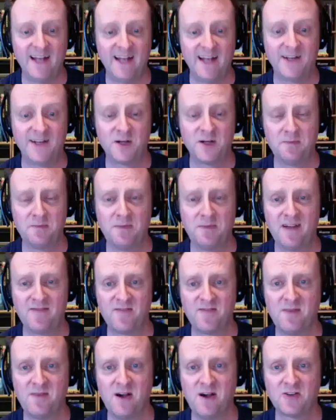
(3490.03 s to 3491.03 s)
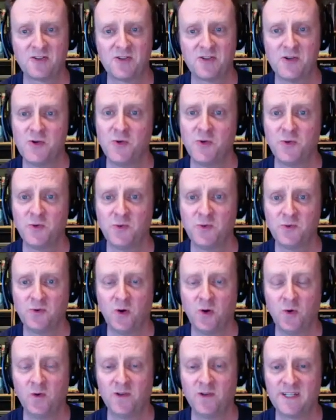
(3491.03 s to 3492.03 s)
goodbye from Mark 2,
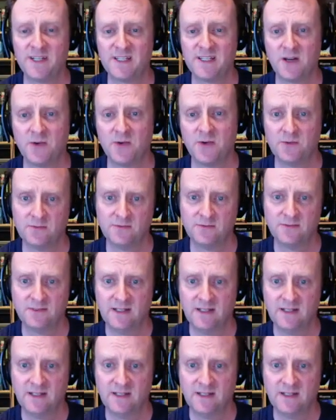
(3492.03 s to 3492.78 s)
all on his own.